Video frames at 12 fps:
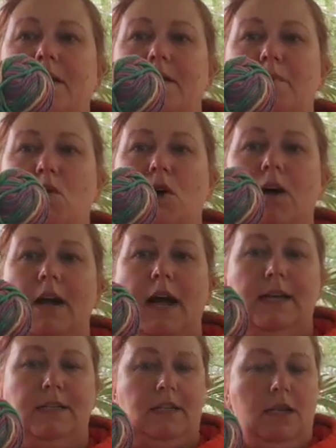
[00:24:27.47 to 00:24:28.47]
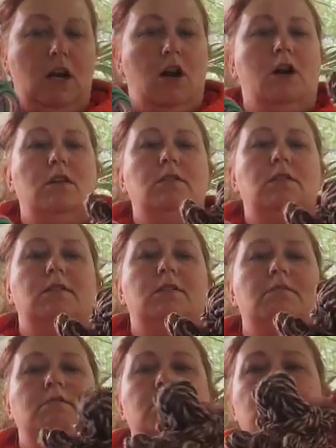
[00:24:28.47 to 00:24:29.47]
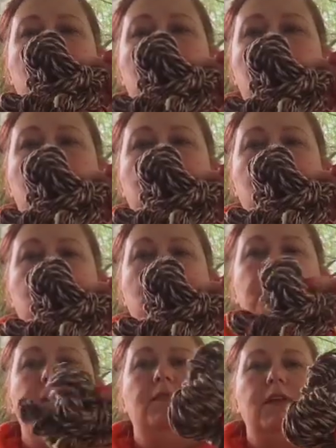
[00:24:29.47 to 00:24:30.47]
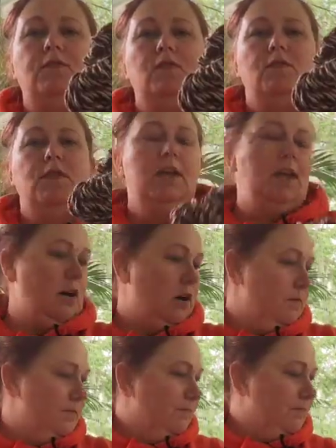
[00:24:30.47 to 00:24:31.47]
More cotton yarns. A little bit of leftover here.